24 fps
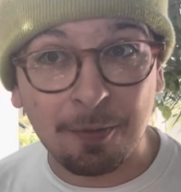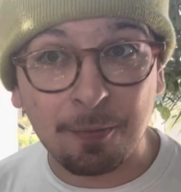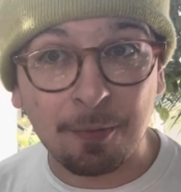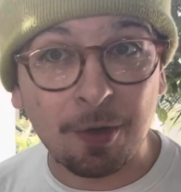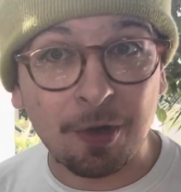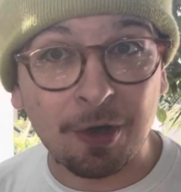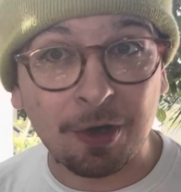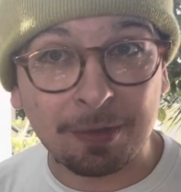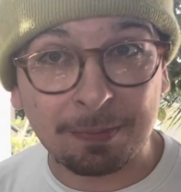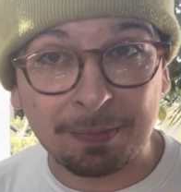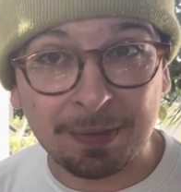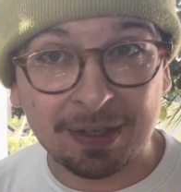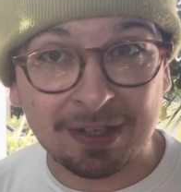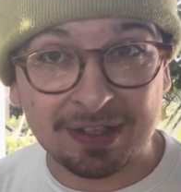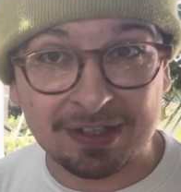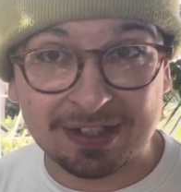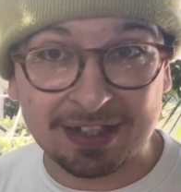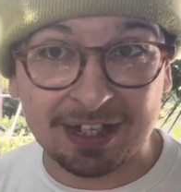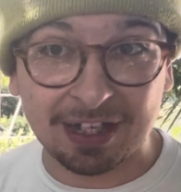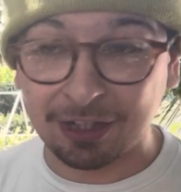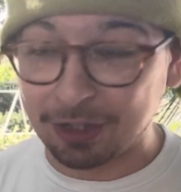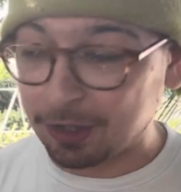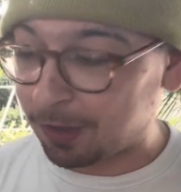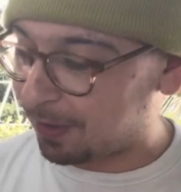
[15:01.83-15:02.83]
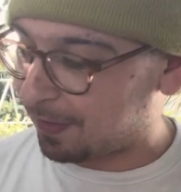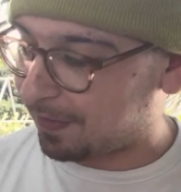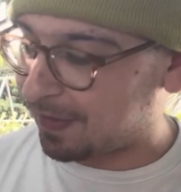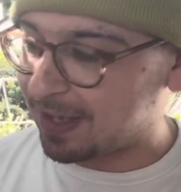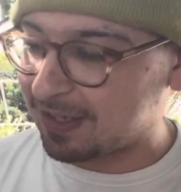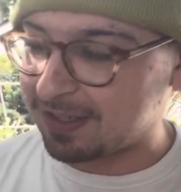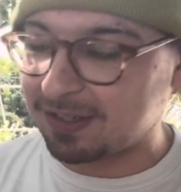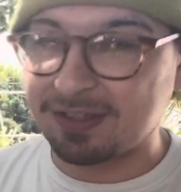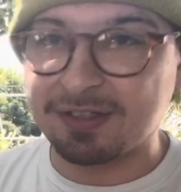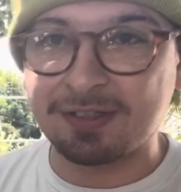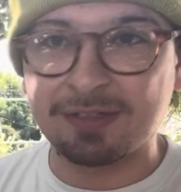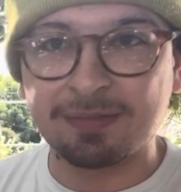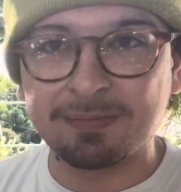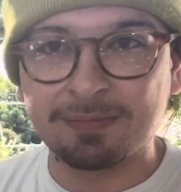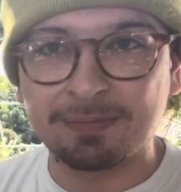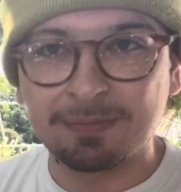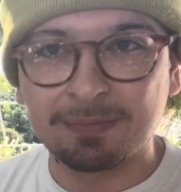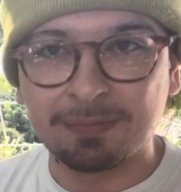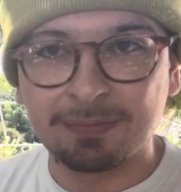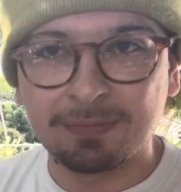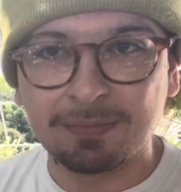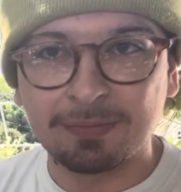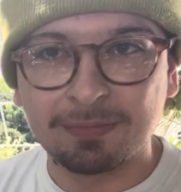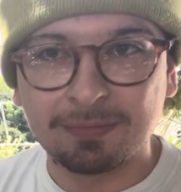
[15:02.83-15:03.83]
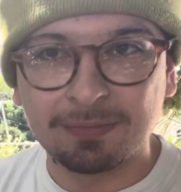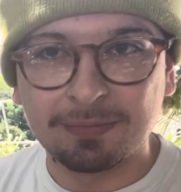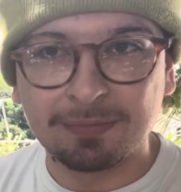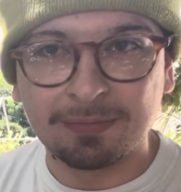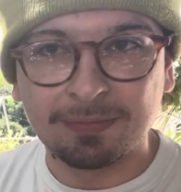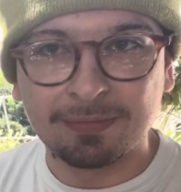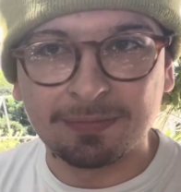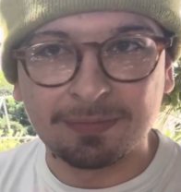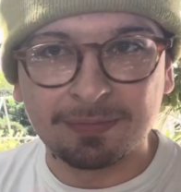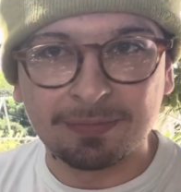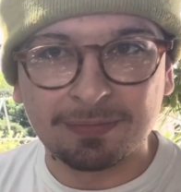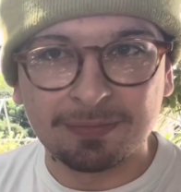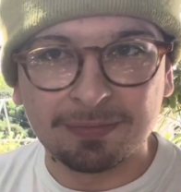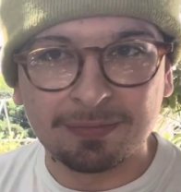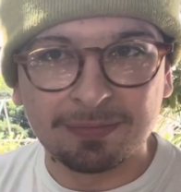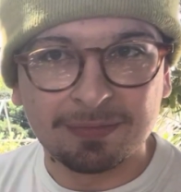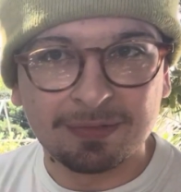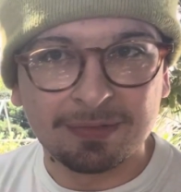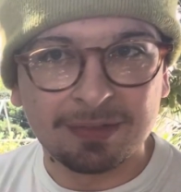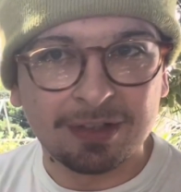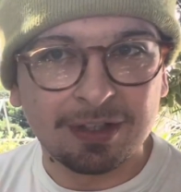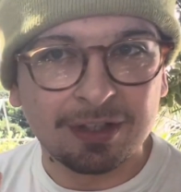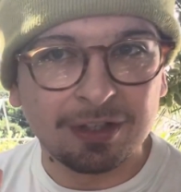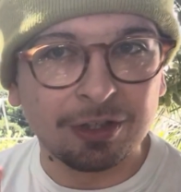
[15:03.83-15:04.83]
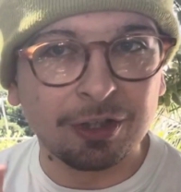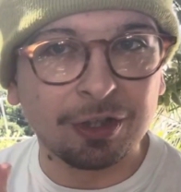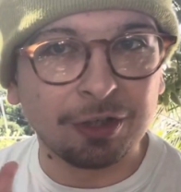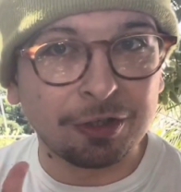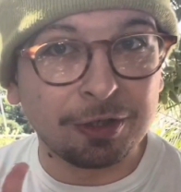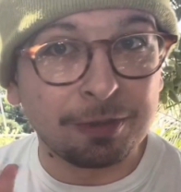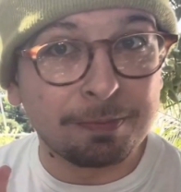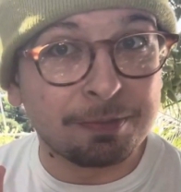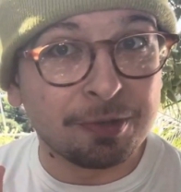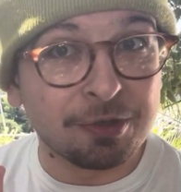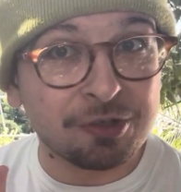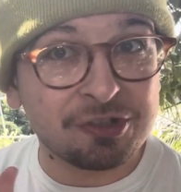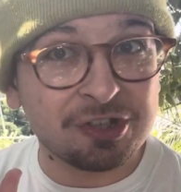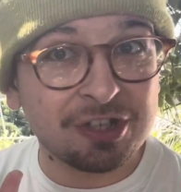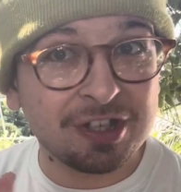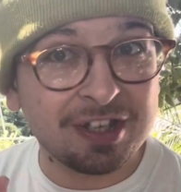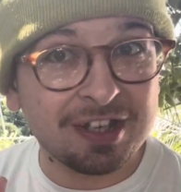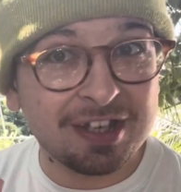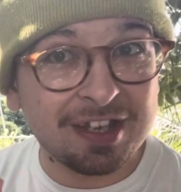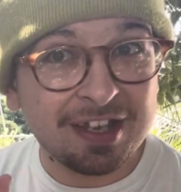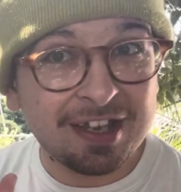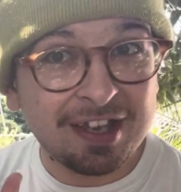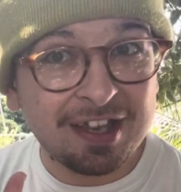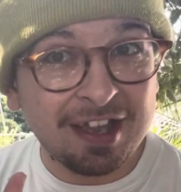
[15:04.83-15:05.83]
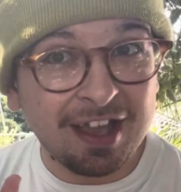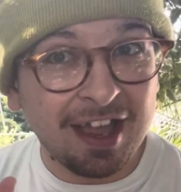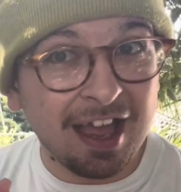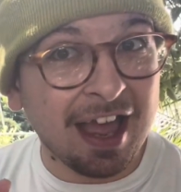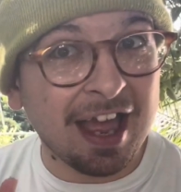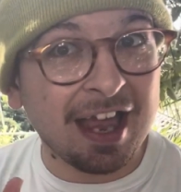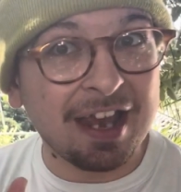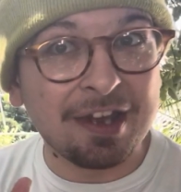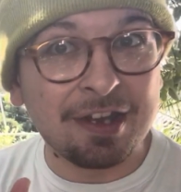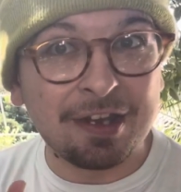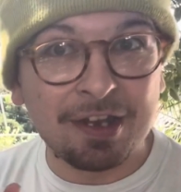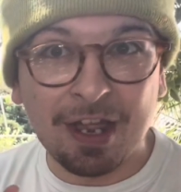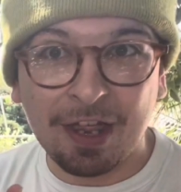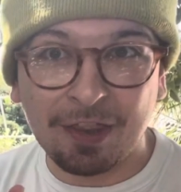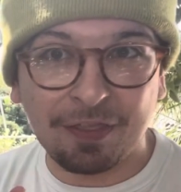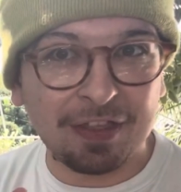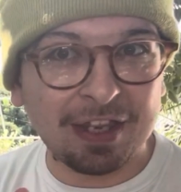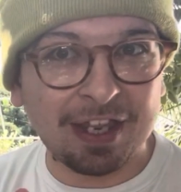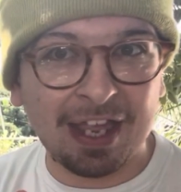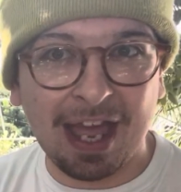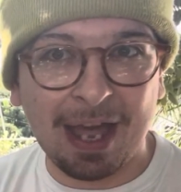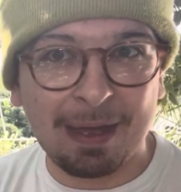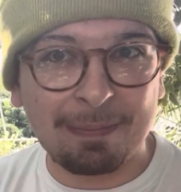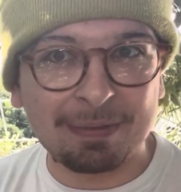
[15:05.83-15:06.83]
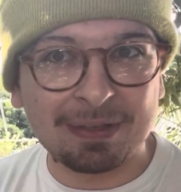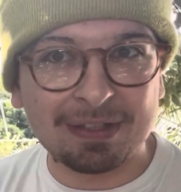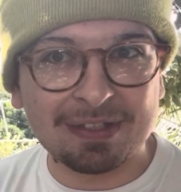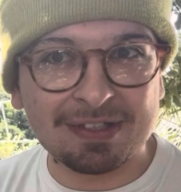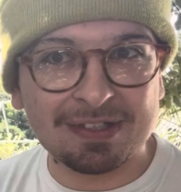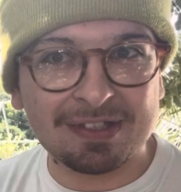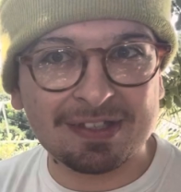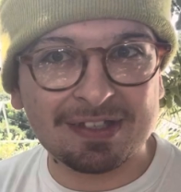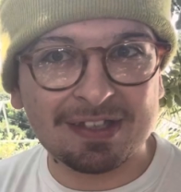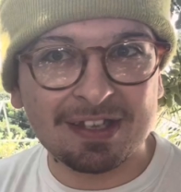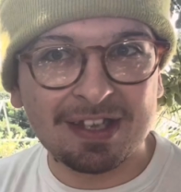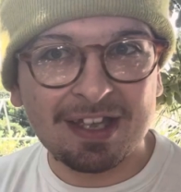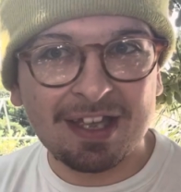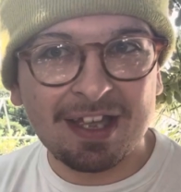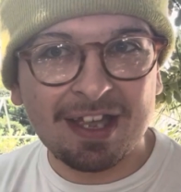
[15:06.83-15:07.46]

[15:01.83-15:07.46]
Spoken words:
work, because get a load of this. Look, you push it, and nothing happens.